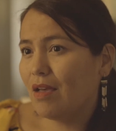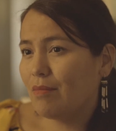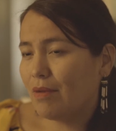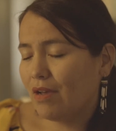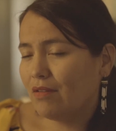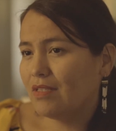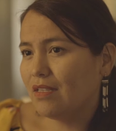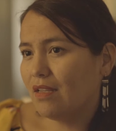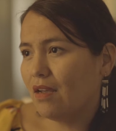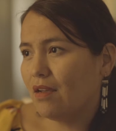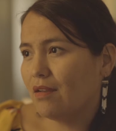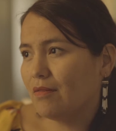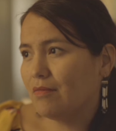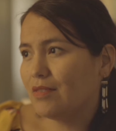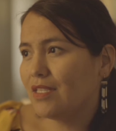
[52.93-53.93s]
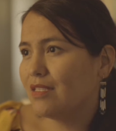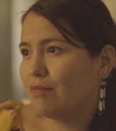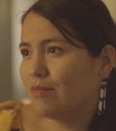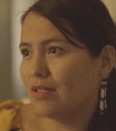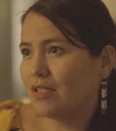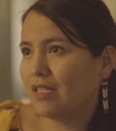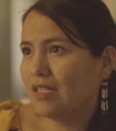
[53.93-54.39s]
about
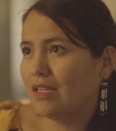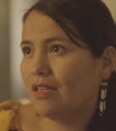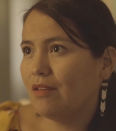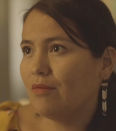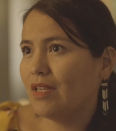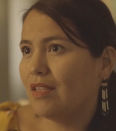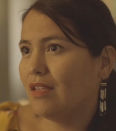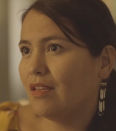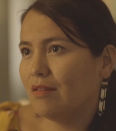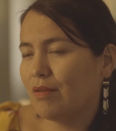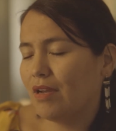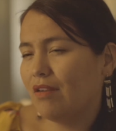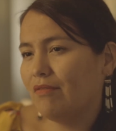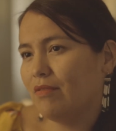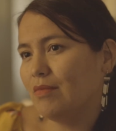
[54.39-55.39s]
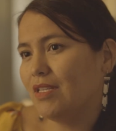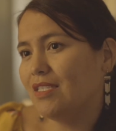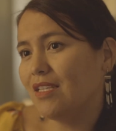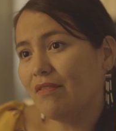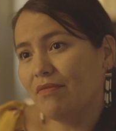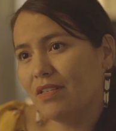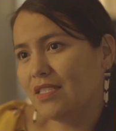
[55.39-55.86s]
disability, we think about it from a
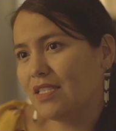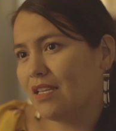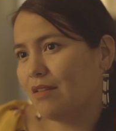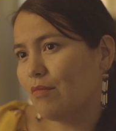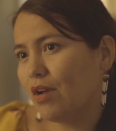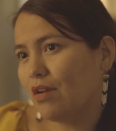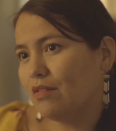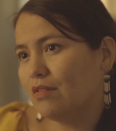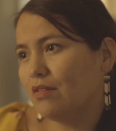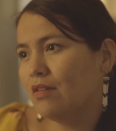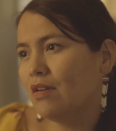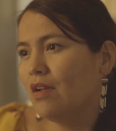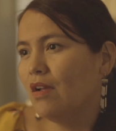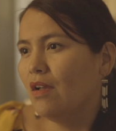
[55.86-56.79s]
deficit model.